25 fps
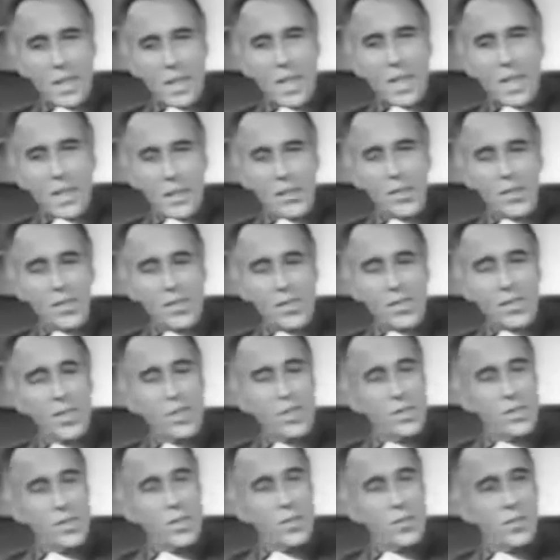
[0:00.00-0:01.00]
I
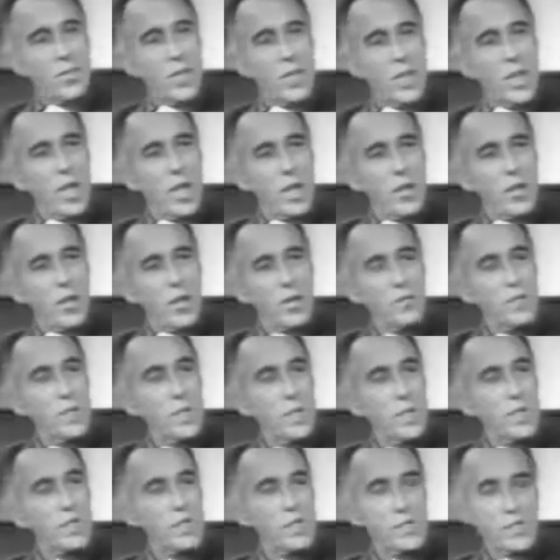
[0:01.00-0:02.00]
honestly don't know. I've
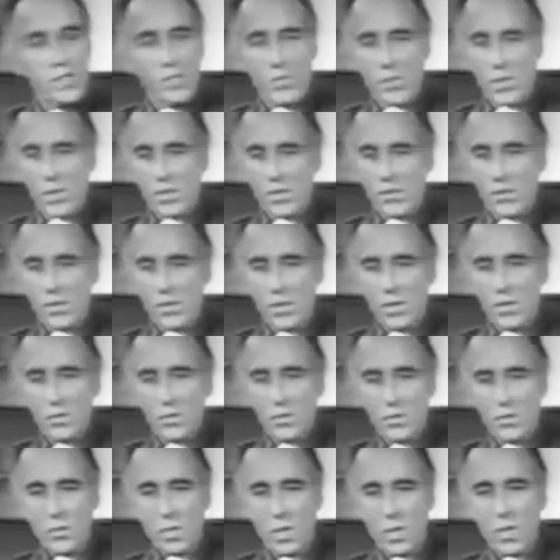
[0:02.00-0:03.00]
been asked this question all
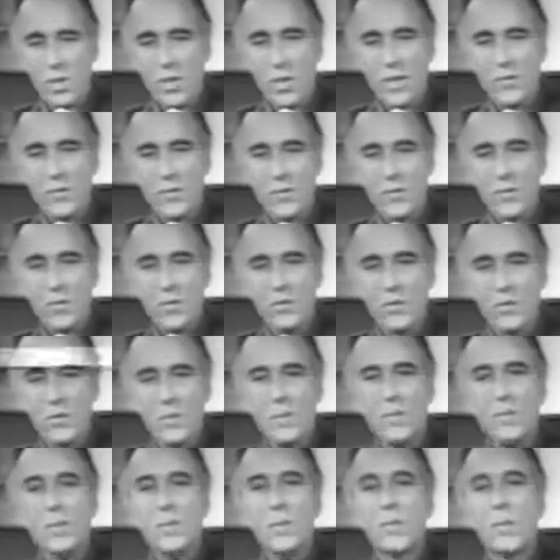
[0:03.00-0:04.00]
over the world. I've talked to
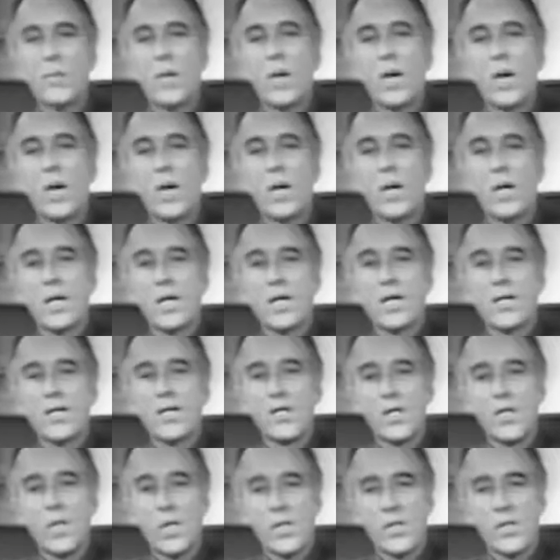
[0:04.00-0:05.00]
people who are
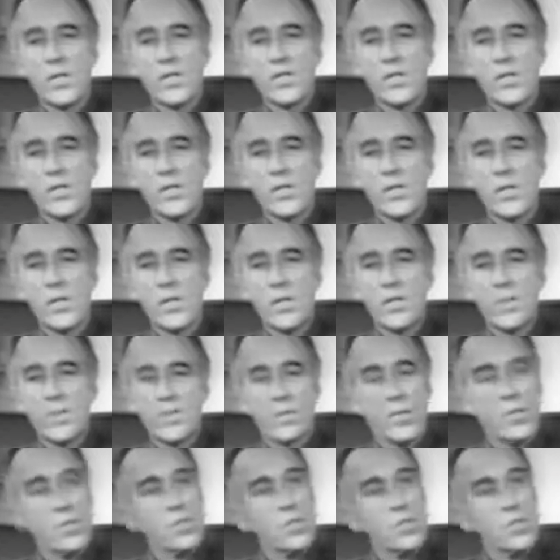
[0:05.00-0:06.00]
serious
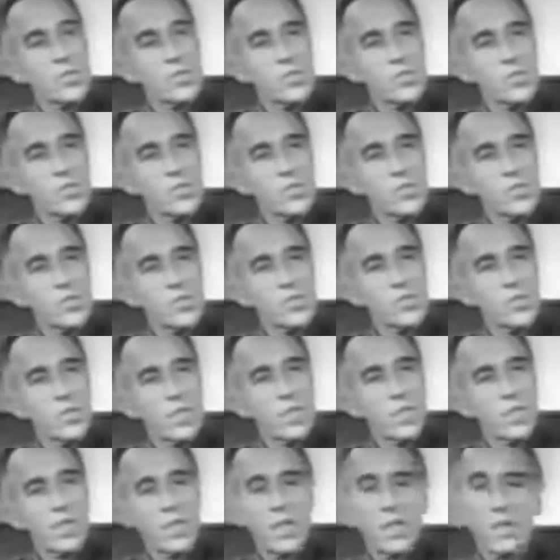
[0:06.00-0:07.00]
professional students of
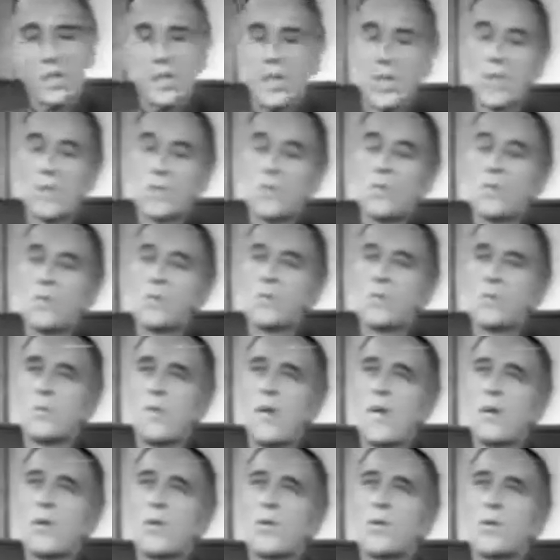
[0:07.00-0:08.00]
the occult. I've talked to a
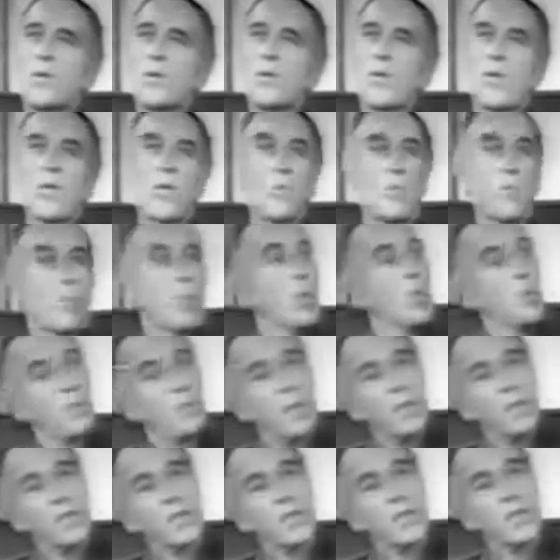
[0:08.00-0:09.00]
man who wrote a whole book
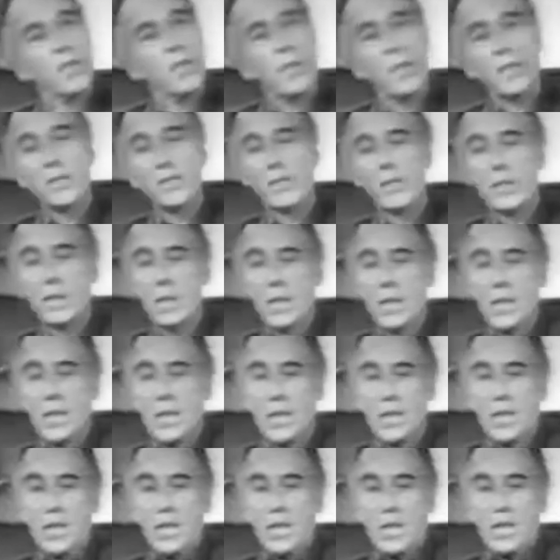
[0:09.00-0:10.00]
about the occult
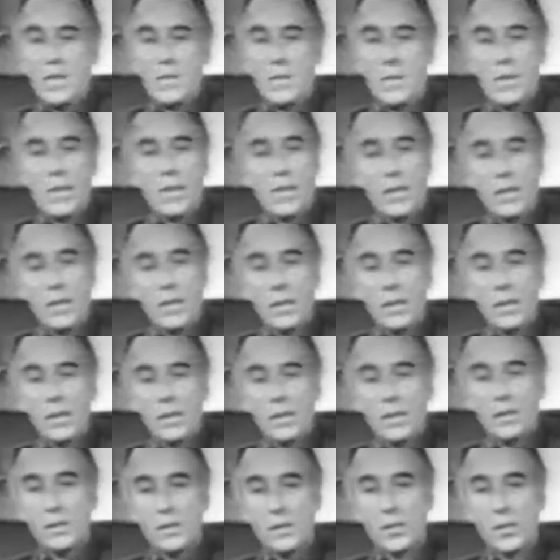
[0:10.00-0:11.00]
in America
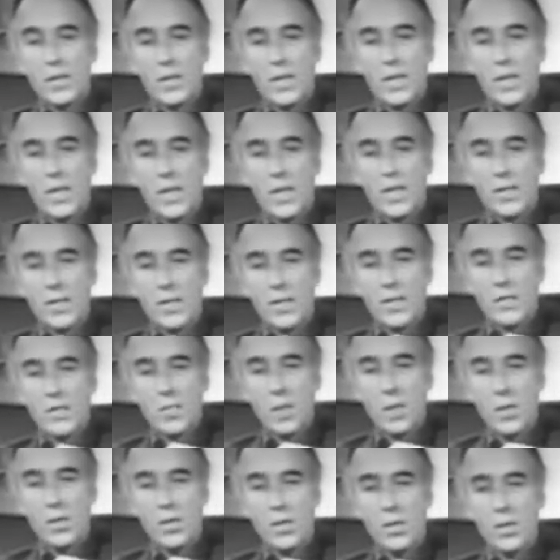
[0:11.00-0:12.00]
called The Occult
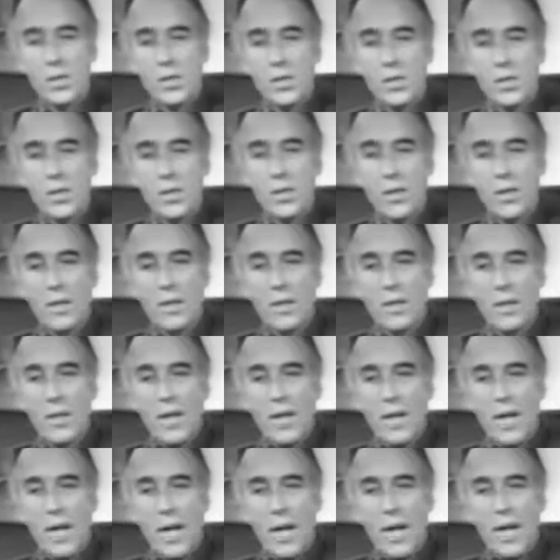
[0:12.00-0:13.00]
Explosion.
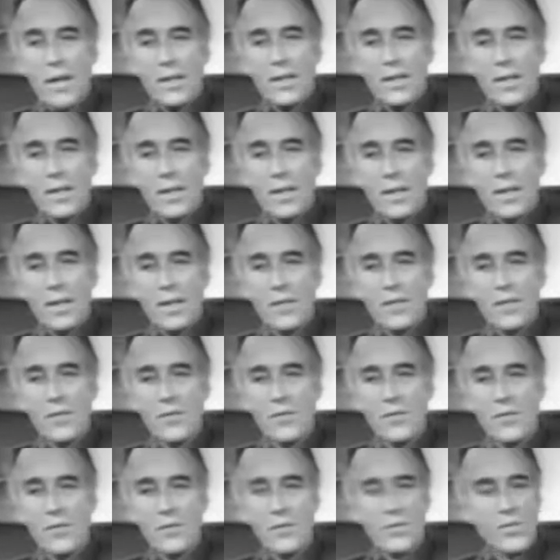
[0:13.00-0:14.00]
I think it's a
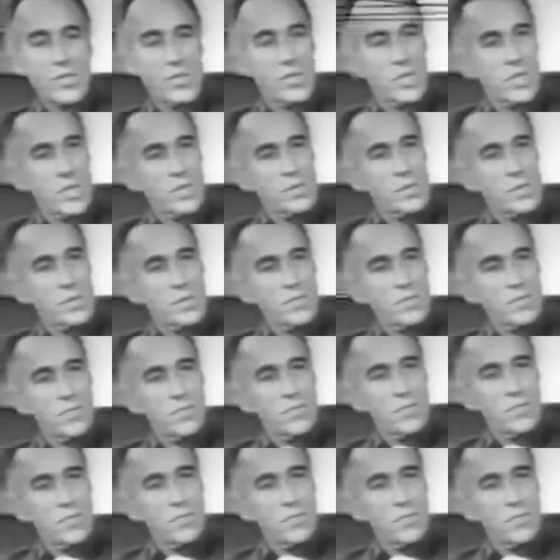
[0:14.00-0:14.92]
form of escapism.